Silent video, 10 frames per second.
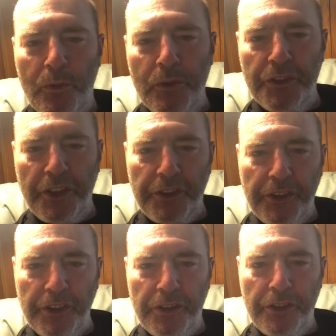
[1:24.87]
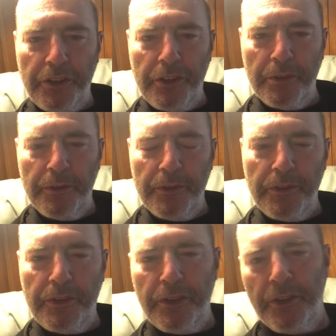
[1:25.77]
resistance to
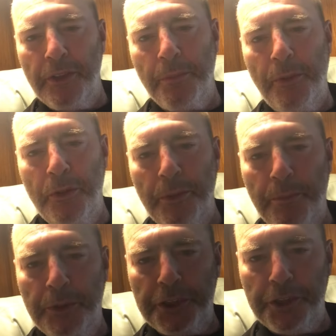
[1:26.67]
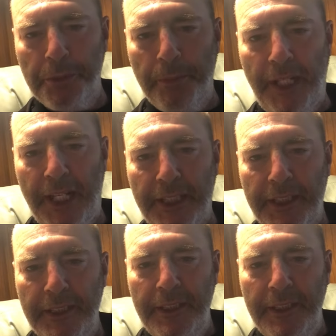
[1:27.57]
the opponent pushing you back.